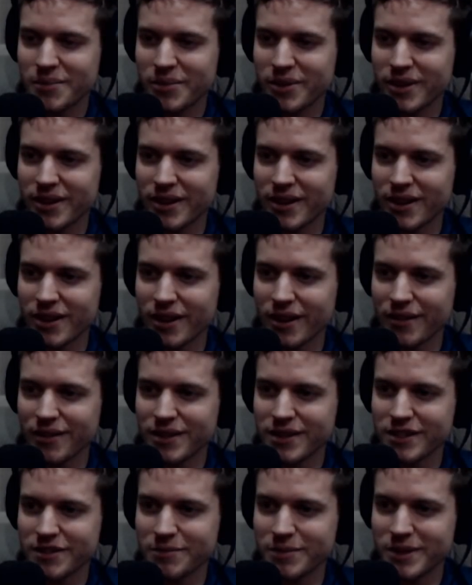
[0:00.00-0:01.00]
putting it off
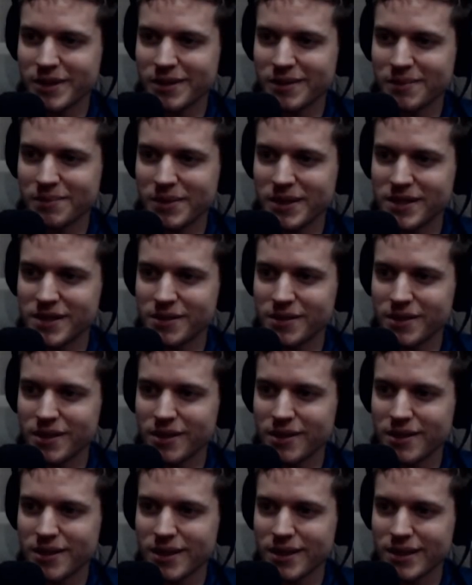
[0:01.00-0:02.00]
because I've been busy with
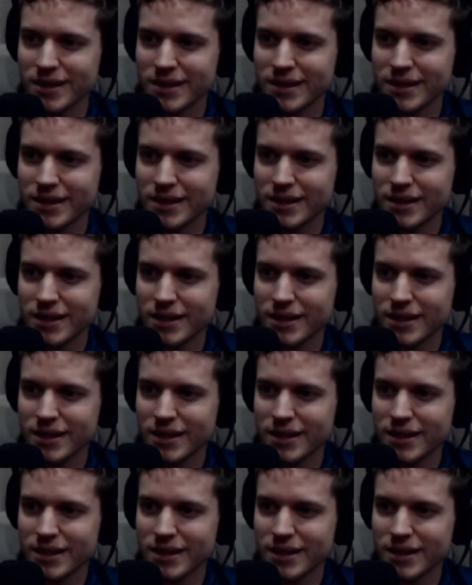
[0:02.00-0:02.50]
other things.